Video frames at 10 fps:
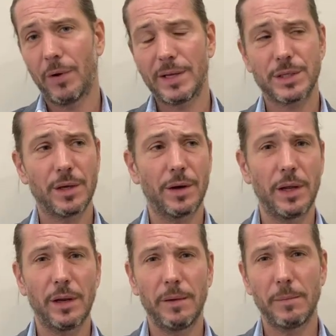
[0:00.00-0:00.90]
I
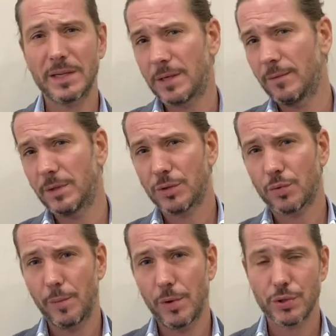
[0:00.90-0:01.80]
started in massive
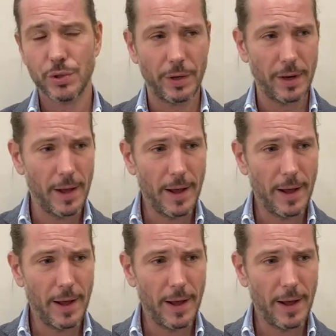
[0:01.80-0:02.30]
distribution.